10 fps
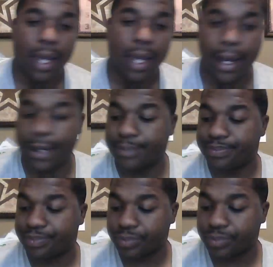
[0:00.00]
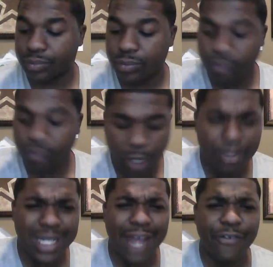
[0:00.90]
Um,
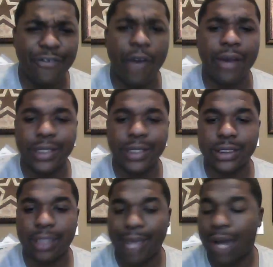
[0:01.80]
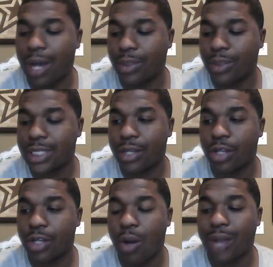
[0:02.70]
but a nice fragrance. I mean, I would tell you
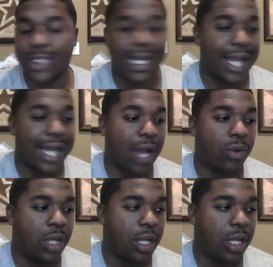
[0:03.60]
to go out and check it out.